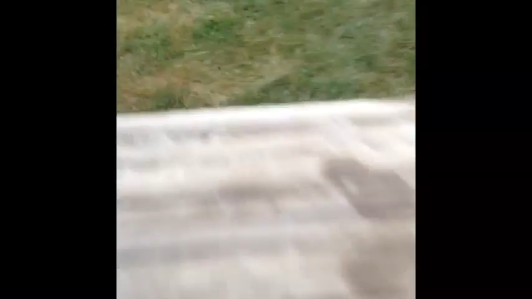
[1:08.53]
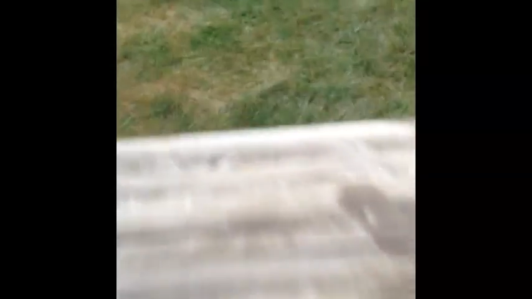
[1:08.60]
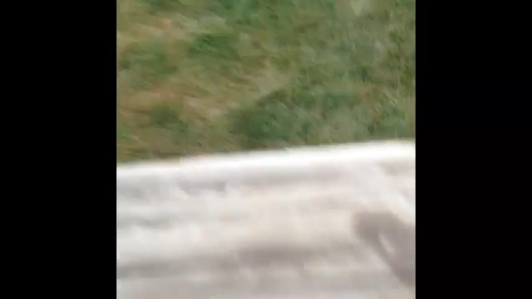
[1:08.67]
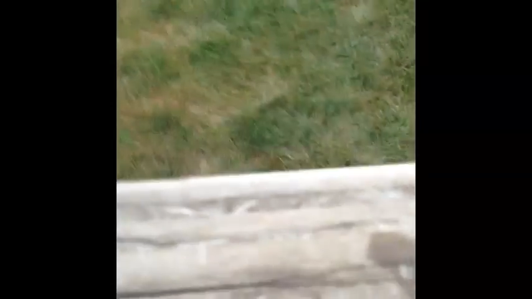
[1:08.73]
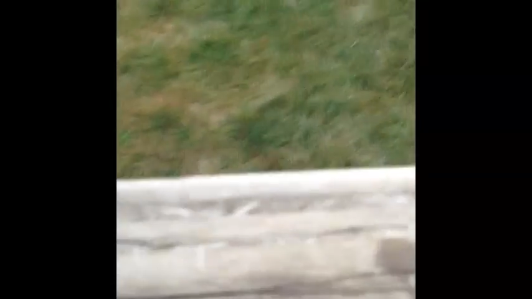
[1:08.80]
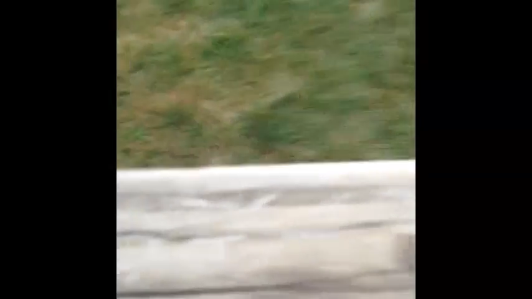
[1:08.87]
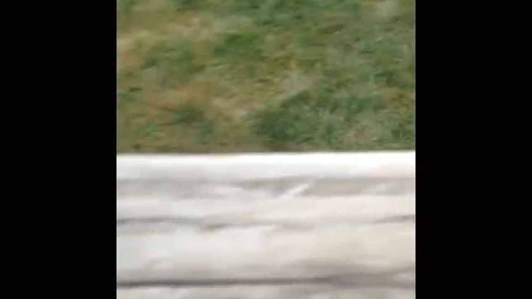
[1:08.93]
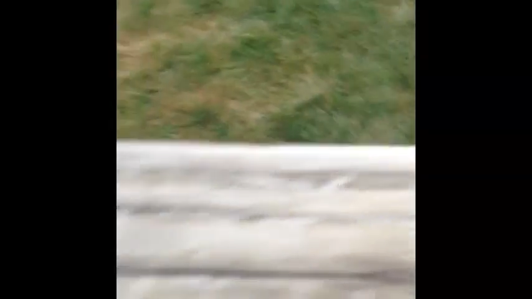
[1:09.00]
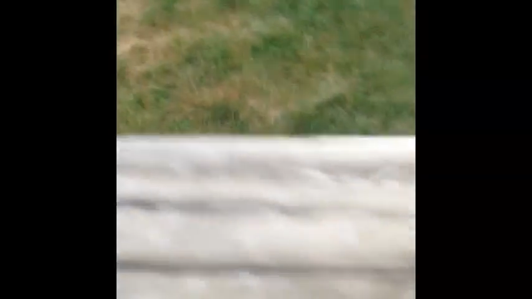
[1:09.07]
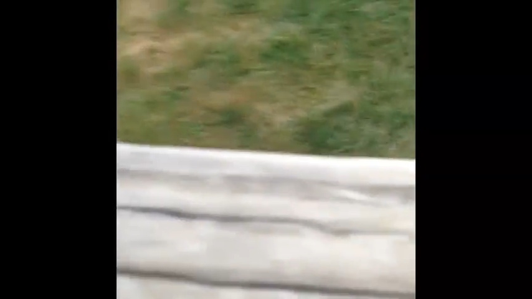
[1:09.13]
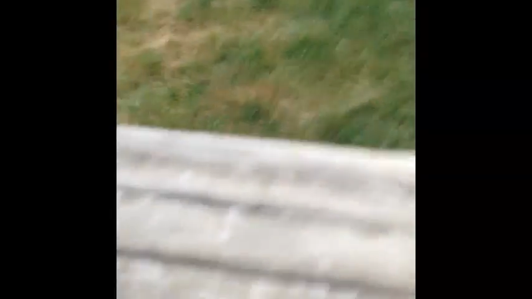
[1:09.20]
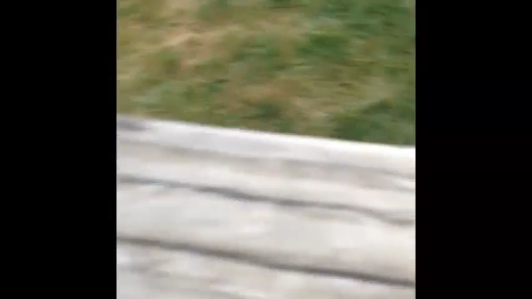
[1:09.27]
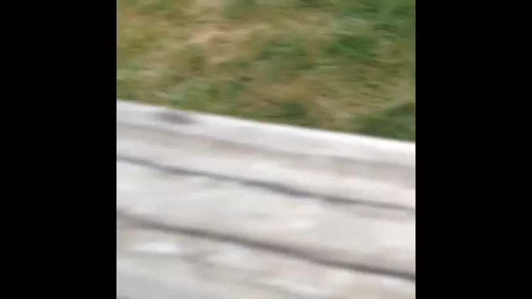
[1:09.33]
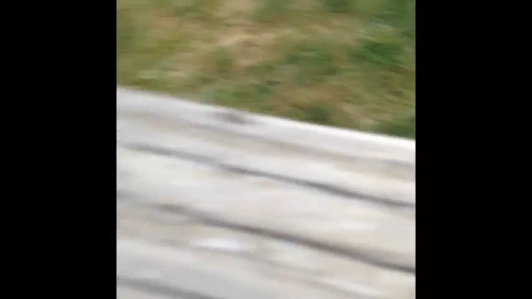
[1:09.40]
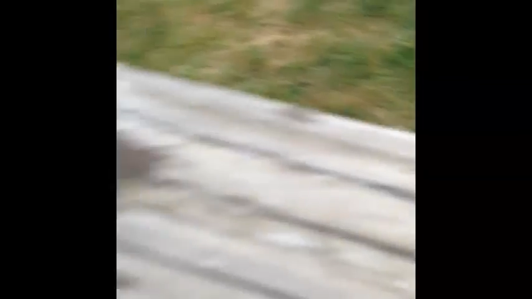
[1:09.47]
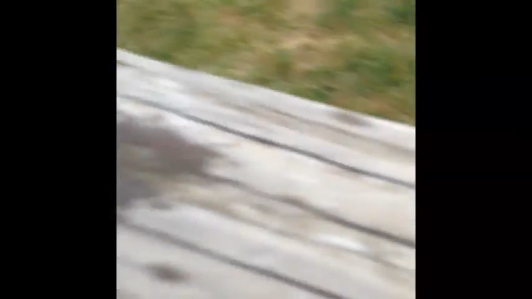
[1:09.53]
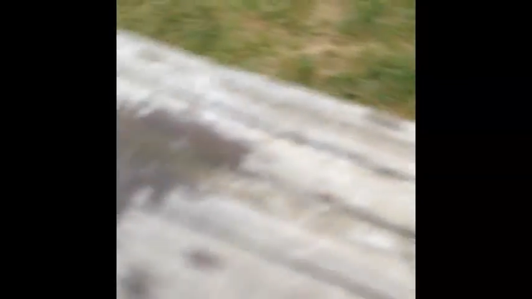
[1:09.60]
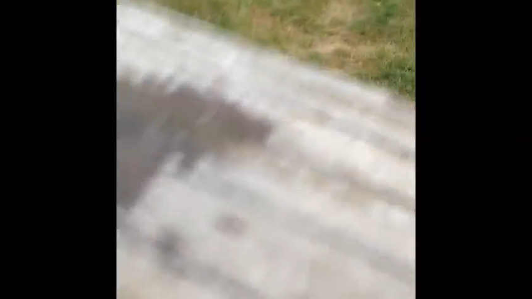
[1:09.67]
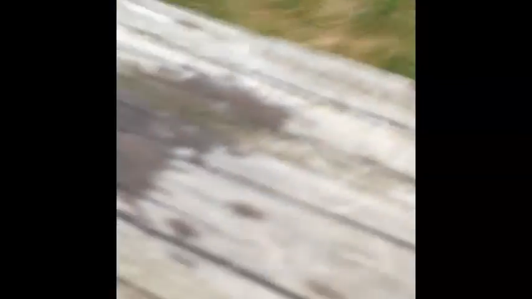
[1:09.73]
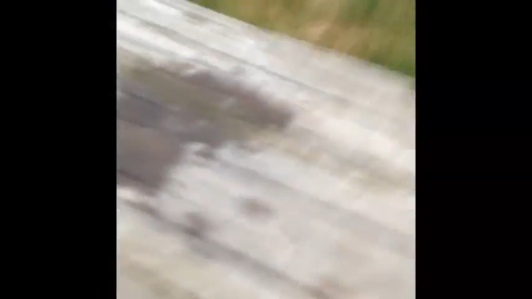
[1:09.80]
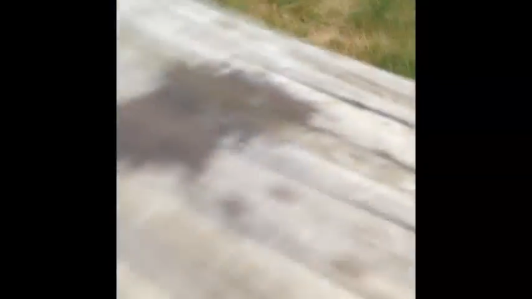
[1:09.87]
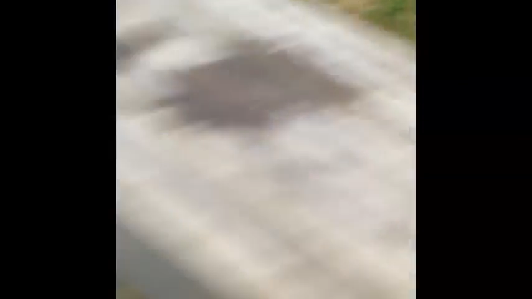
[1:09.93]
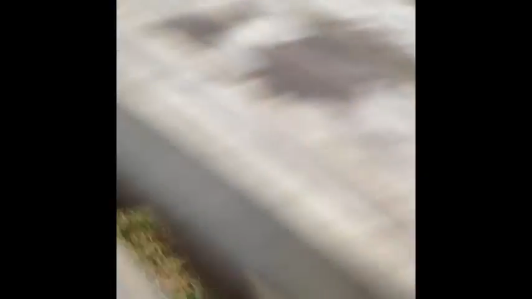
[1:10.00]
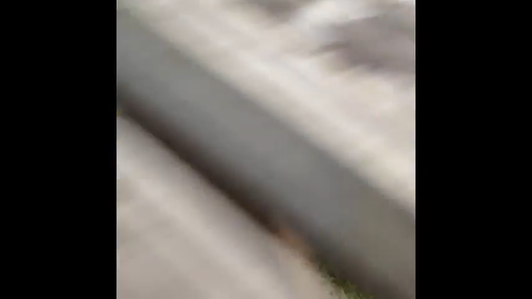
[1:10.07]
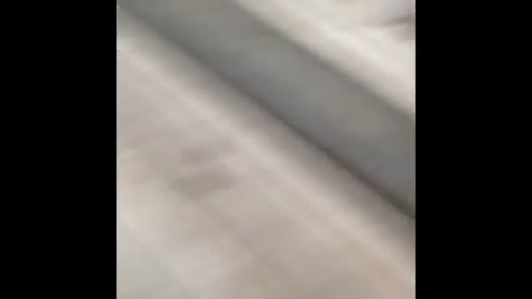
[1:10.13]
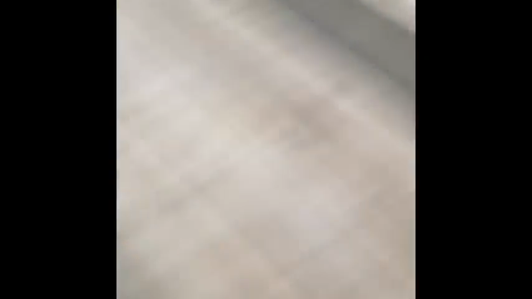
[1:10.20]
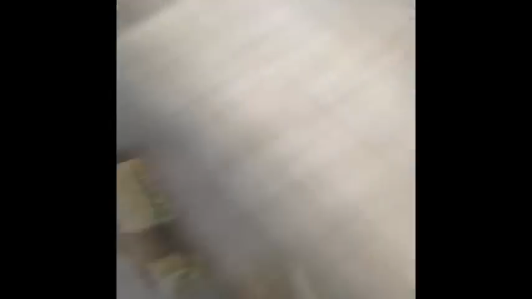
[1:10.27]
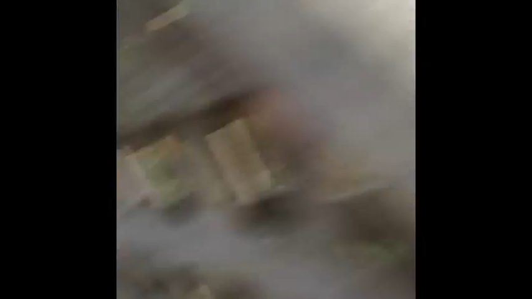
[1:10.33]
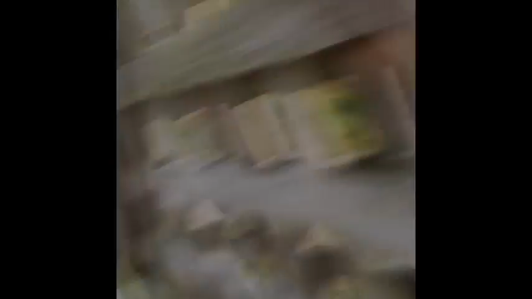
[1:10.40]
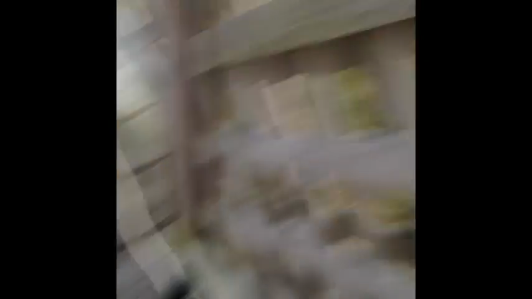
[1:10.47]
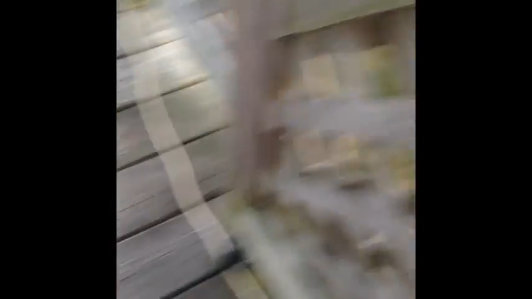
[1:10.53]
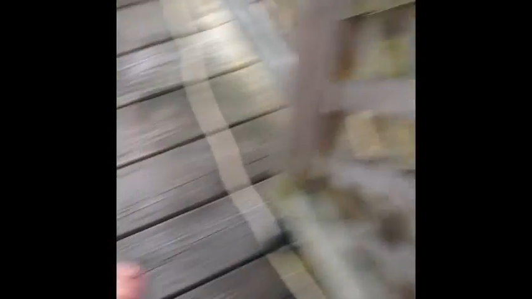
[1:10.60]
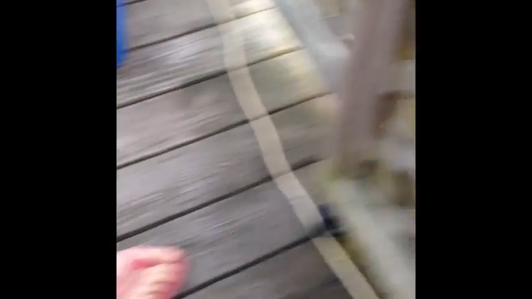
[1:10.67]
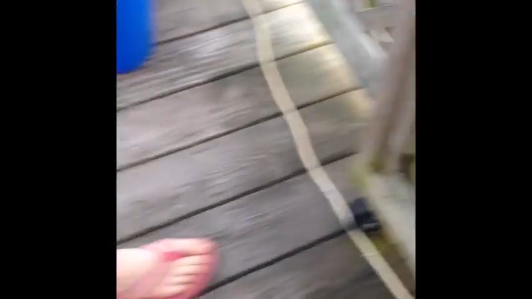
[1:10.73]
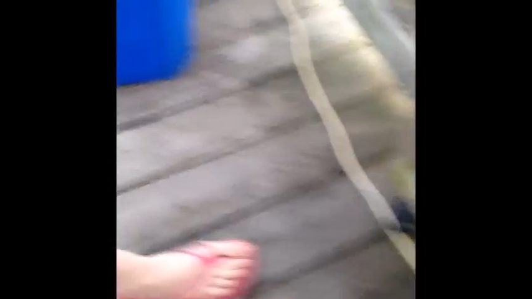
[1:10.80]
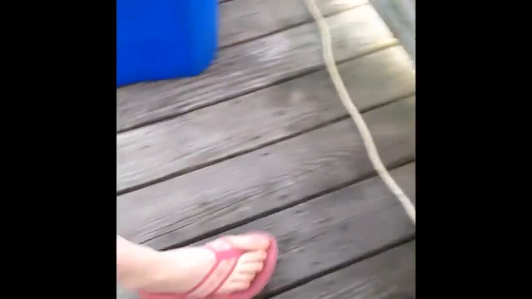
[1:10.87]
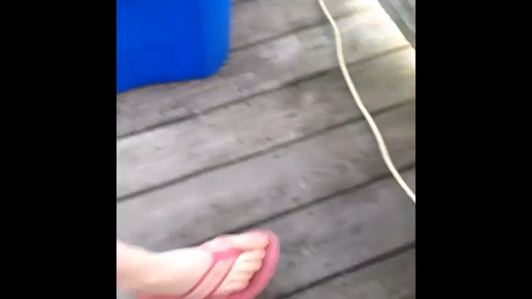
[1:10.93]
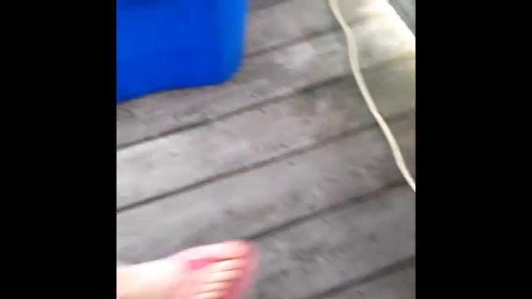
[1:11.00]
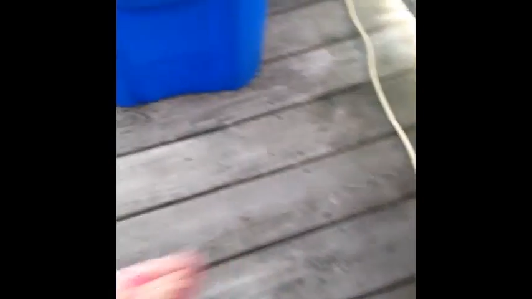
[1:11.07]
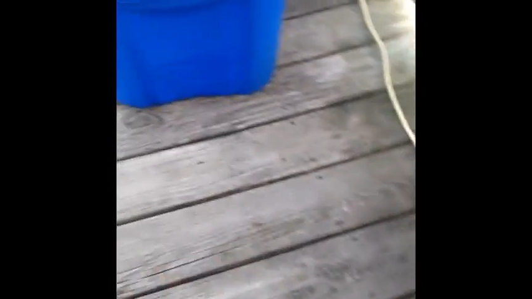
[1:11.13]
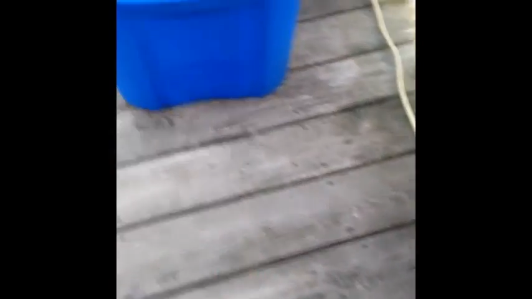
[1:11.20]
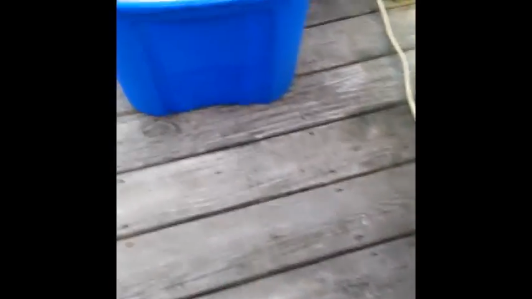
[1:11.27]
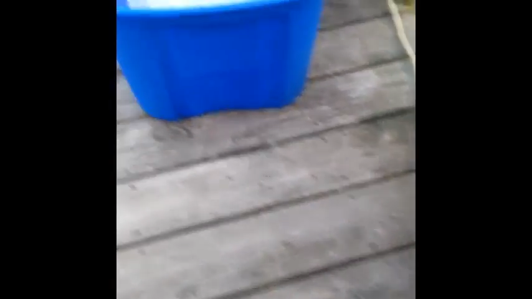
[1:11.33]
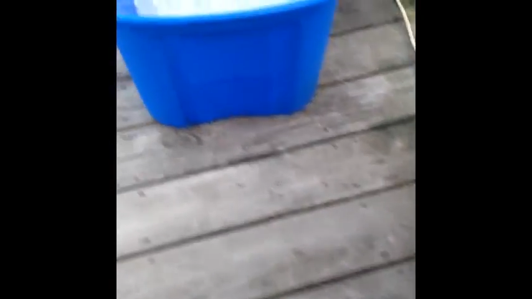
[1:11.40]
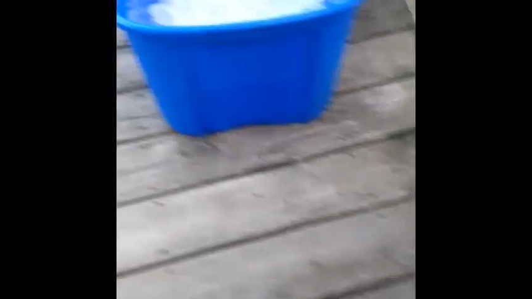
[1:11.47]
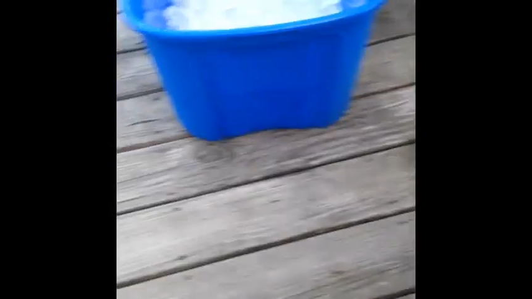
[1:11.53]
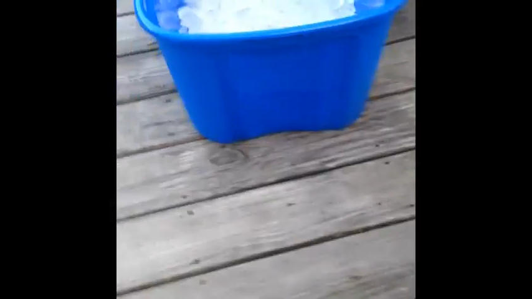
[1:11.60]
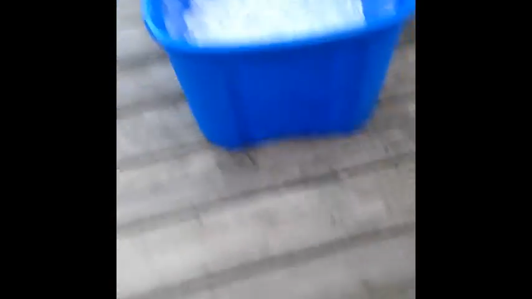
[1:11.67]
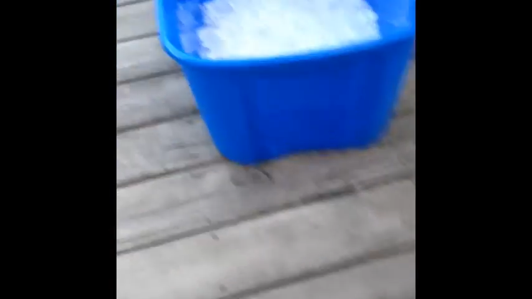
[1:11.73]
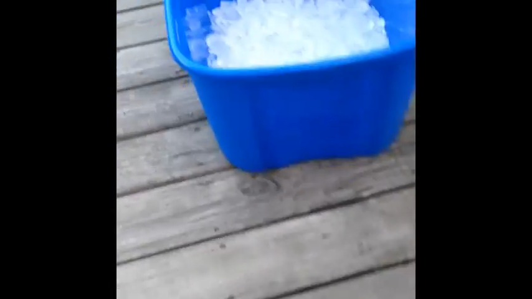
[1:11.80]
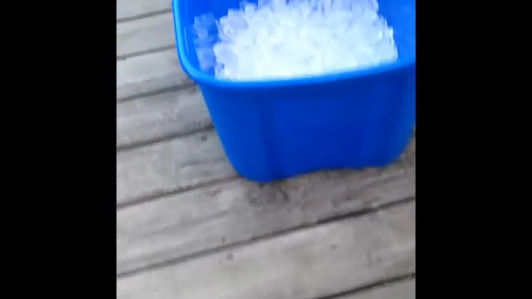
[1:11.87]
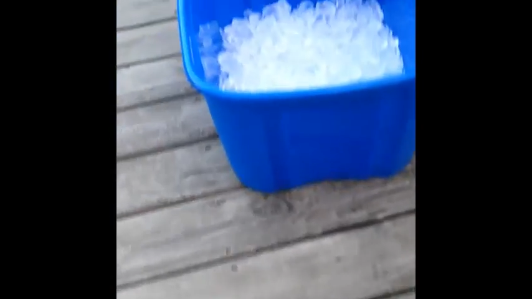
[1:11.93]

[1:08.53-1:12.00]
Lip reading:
Nobody's mouth can be seen.